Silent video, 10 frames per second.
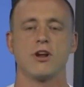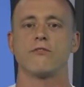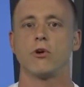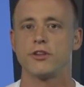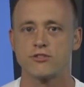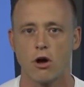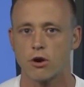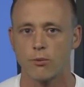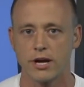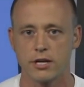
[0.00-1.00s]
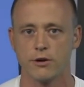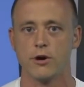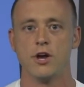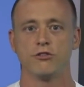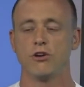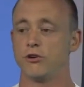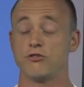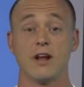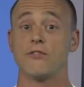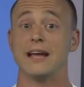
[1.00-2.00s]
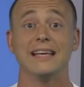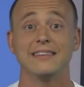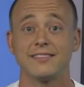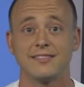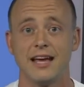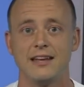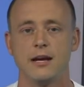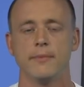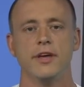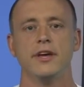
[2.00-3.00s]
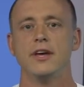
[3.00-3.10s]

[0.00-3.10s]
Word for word: you're never on the talk radio shows, you're never in the stadium.